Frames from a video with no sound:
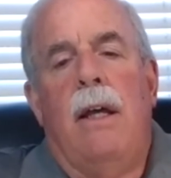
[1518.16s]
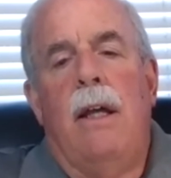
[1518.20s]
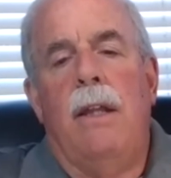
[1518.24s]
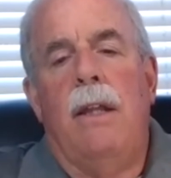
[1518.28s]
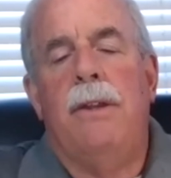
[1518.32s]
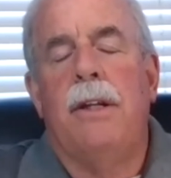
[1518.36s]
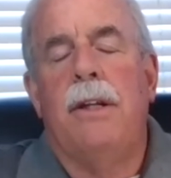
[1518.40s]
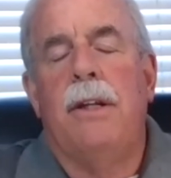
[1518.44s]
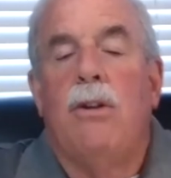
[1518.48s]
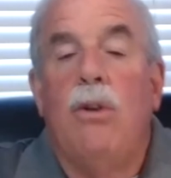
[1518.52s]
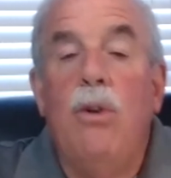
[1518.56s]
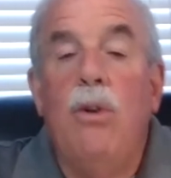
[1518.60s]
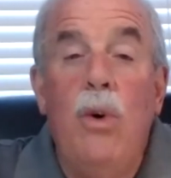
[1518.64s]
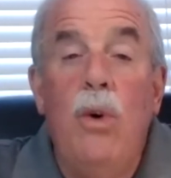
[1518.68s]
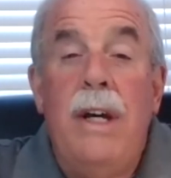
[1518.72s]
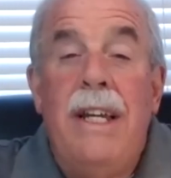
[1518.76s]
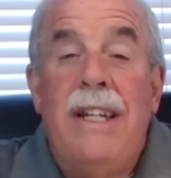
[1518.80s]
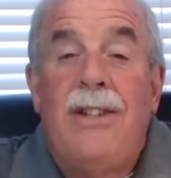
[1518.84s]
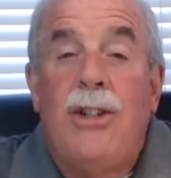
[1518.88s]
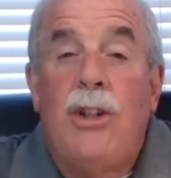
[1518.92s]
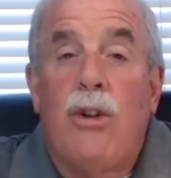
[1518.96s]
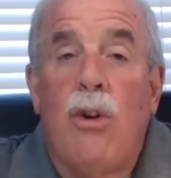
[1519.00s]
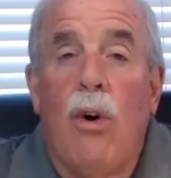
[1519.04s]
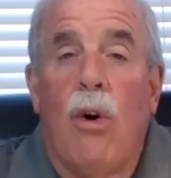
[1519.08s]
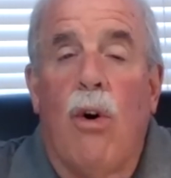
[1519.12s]
The two
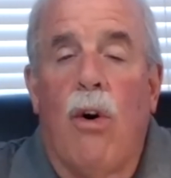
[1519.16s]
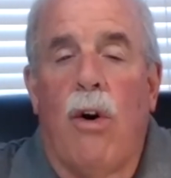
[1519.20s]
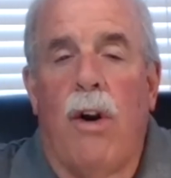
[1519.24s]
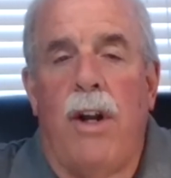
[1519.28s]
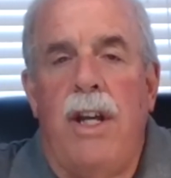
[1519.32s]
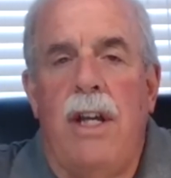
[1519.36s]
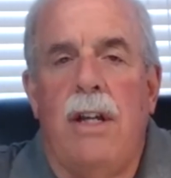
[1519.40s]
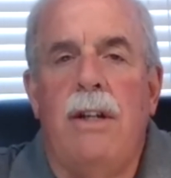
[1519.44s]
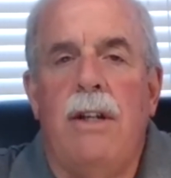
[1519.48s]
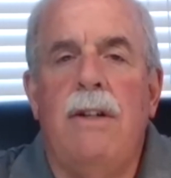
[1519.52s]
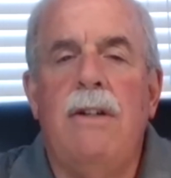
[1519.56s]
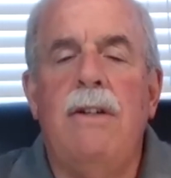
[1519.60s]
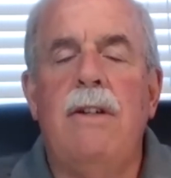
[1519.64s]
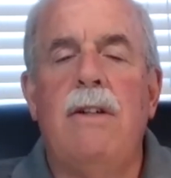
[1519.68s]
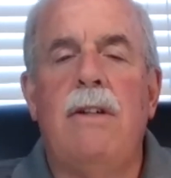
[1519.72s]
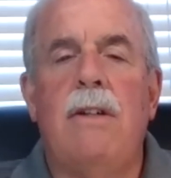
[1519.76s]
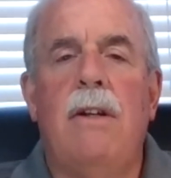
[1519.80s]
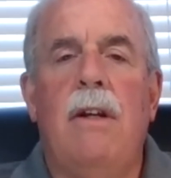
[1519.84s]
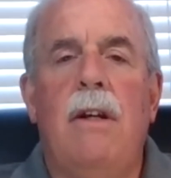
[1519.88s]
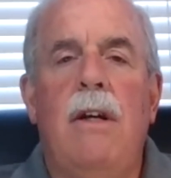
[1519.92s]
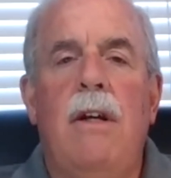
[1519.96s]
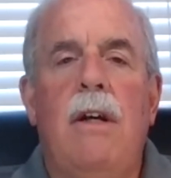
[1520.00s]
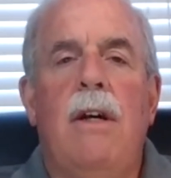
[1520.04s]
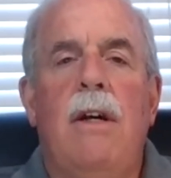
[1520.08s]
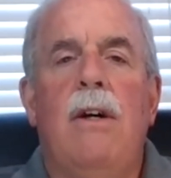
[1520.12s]
historians
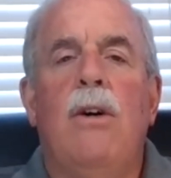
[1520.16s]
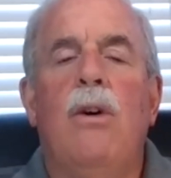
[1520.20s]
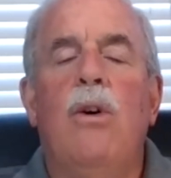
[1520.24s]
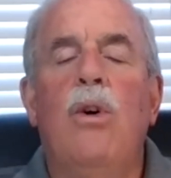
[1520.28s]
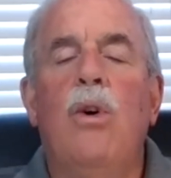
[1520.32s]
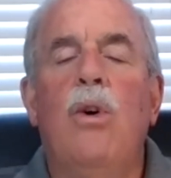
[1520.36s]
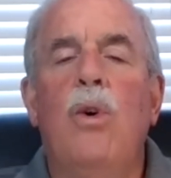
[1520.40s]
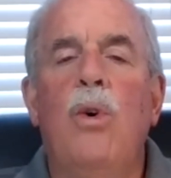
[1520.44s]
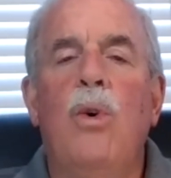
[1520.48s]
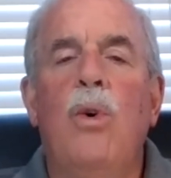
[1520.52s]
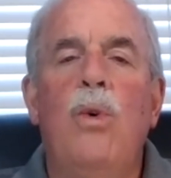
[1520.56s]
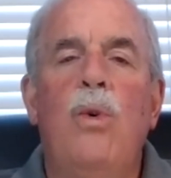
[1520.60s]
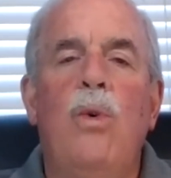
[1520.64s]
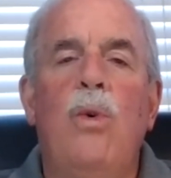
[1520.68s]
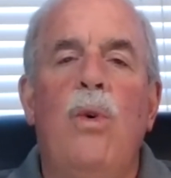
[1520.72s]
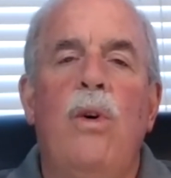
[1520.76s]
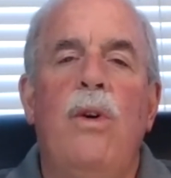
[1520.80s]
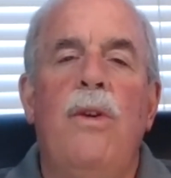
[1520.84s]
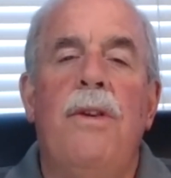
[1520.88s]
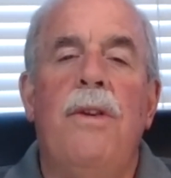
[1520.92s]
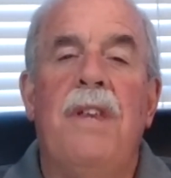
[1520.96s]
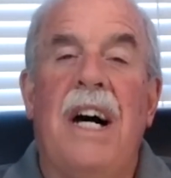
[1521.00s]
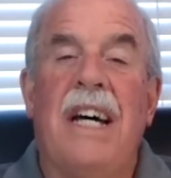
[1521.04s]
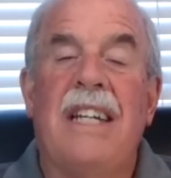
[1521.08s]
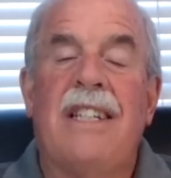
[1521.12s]
who
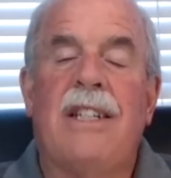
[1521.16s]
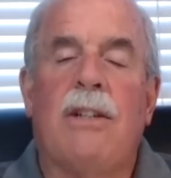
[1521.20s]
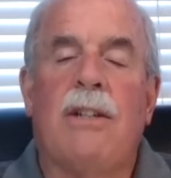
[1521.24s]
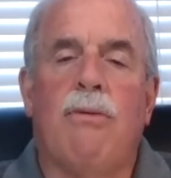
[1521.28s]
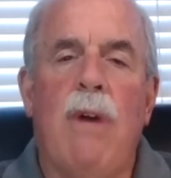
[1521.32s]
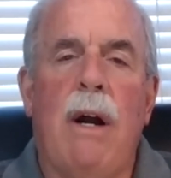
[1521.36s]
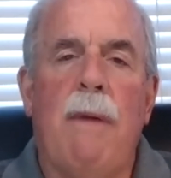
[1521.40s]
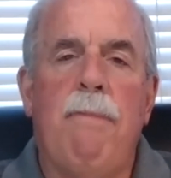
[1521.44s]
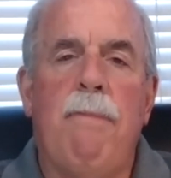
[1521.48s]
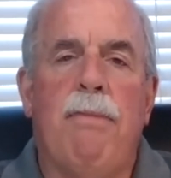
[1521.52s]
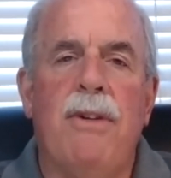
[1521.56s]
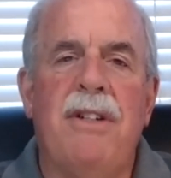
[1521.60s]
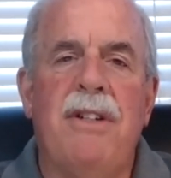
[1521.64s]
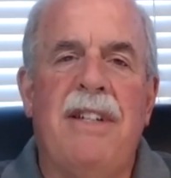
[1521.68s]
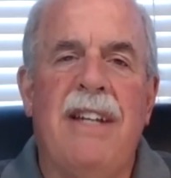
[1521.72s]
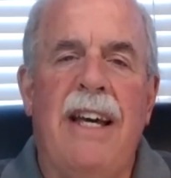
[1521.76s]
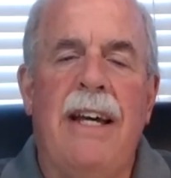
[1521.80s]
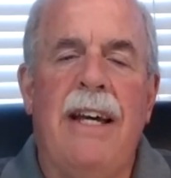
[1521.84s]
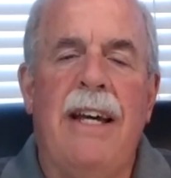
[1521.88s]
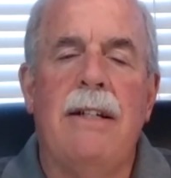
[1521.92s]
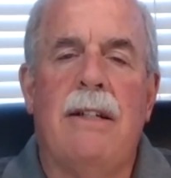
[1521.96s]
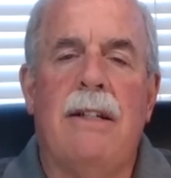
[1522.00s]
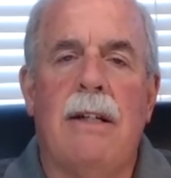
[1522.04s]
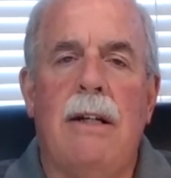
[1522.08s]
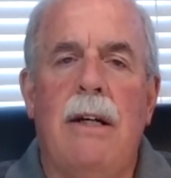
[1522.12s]
thus
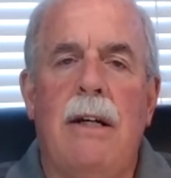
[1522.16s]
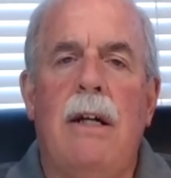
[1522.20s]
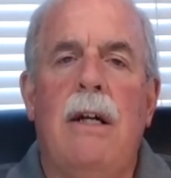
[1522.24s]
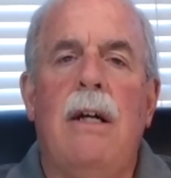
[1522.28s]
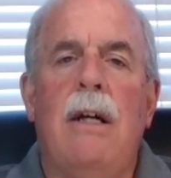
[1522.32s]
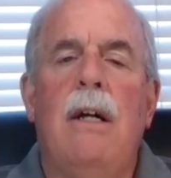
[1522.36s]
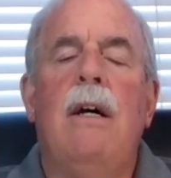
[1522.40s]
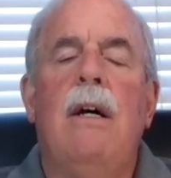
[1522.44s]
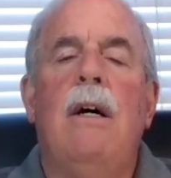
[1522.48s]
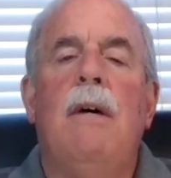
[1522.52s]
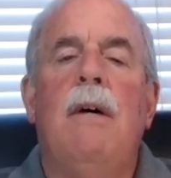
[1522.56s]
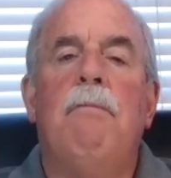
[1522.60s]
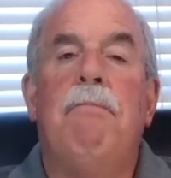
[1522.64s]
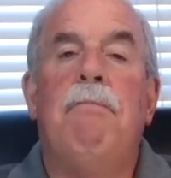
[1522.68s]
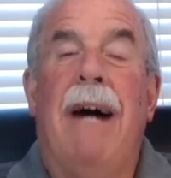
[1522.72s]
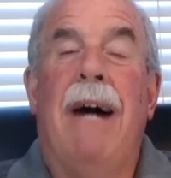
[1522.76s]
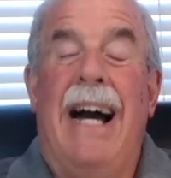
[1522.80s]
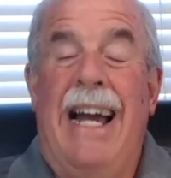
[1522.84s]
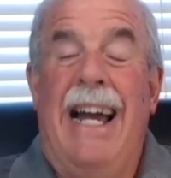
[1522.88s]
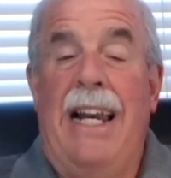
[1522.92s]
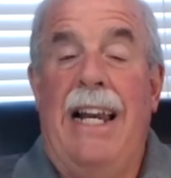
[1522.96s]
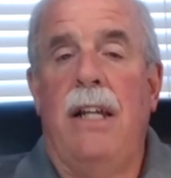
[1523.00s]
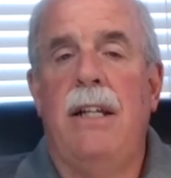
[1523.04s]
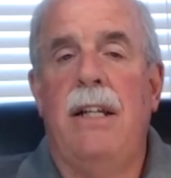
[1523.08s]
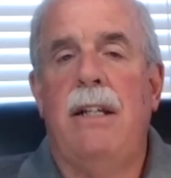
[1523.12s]
represent
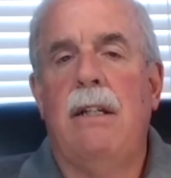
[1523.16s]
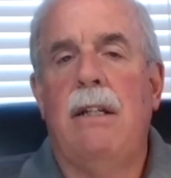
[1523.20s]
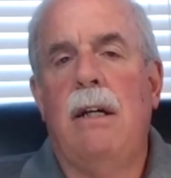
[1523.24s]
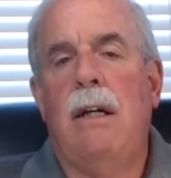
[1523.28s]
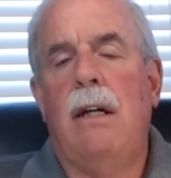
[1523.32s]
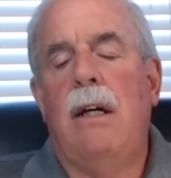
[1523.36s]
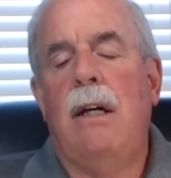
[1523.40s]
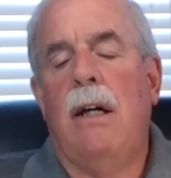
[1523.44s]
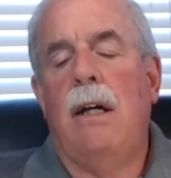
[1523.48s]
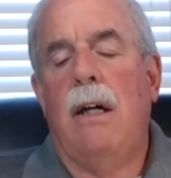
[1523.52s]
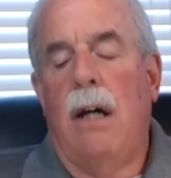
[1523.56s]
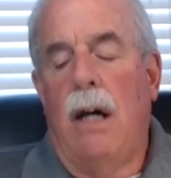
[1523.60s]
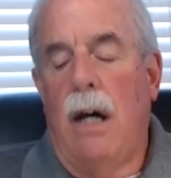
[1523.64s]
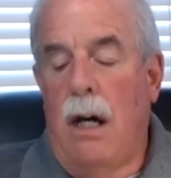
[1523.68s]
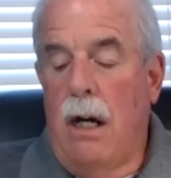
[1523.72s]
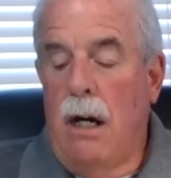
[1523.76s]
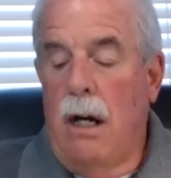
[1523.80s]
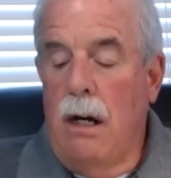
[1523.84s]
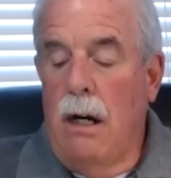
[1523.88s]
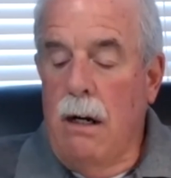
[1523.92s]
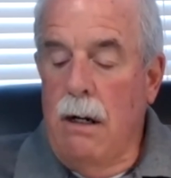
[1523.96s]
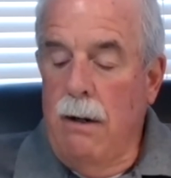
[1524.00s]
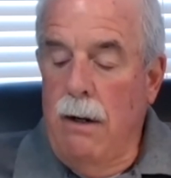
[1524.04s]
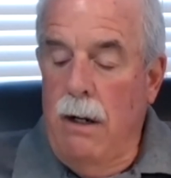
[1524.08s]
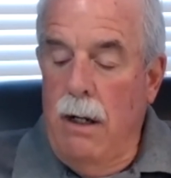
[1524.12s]
Pilate
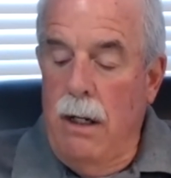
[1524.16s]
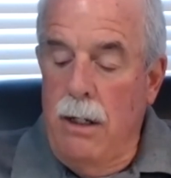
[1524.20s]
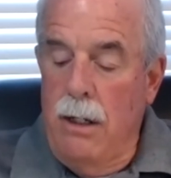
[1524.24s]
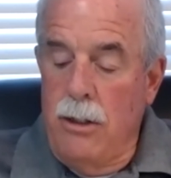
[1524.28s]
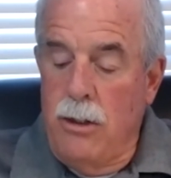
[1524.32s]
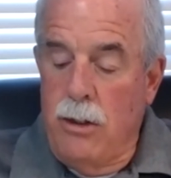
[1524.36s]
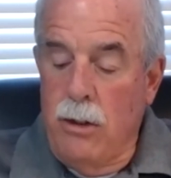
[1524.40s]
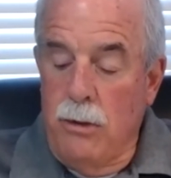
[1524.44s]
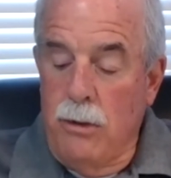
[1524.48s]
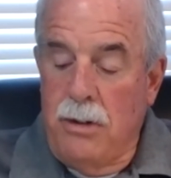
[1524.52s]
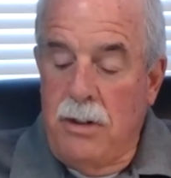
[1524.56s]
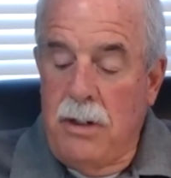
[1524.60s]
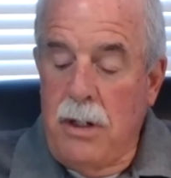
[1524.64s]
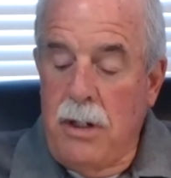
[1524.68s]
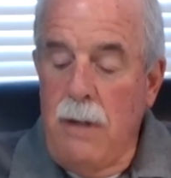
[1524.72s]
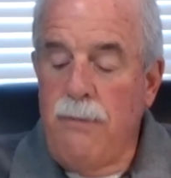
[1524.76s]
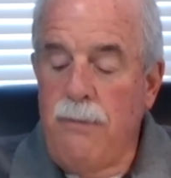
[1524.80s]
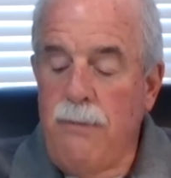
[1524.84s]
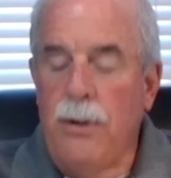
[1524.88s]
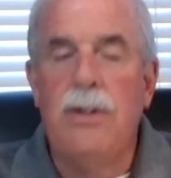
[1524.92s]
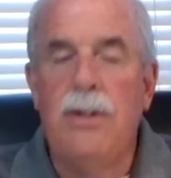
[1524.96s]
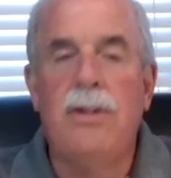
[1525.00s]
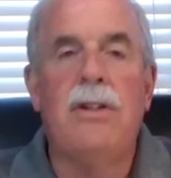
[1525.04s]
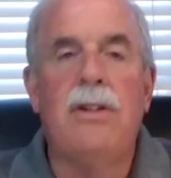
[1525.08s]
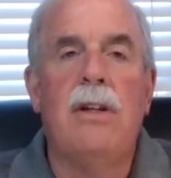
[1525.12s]
are
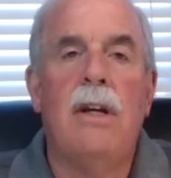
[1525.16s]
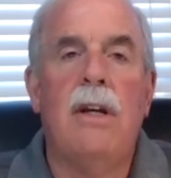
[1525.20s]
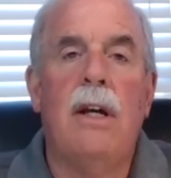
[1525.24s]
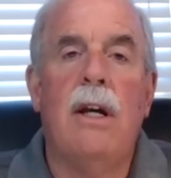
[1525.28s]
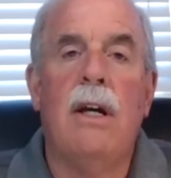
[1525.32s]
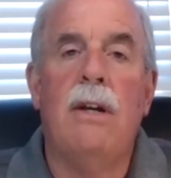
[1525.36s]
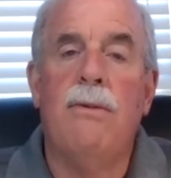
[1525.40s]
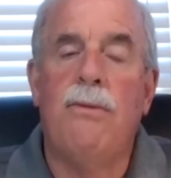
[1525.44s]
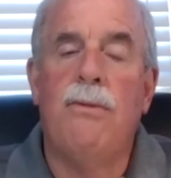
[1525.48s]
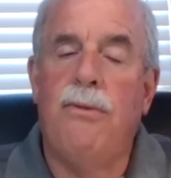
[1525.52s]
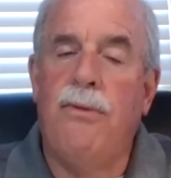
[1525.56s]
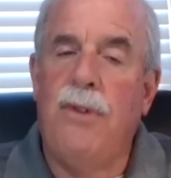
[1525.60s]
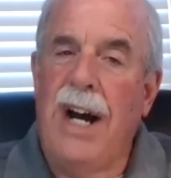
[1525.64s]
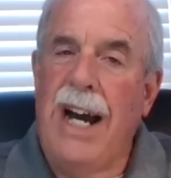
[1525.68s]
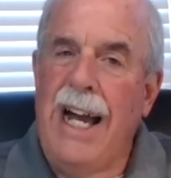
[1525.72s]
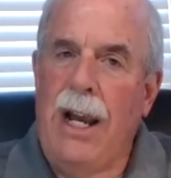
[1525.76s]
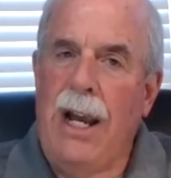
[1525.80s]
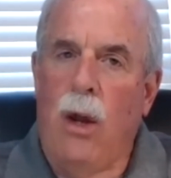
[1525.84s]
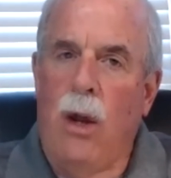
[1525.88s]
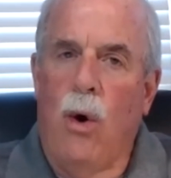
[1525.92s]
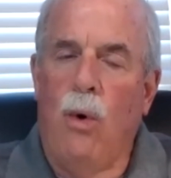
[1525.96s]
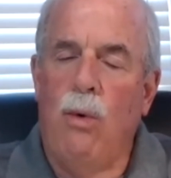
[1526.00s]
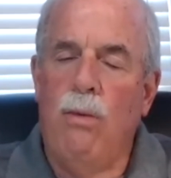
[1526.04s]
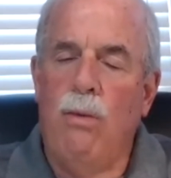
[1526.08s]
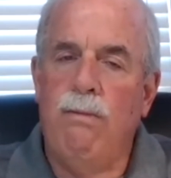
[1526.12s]
Josephus and
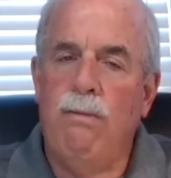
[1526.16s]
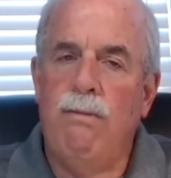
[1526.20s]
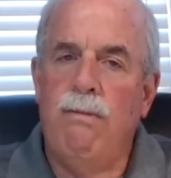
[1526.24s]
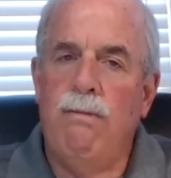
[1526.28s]
Philo.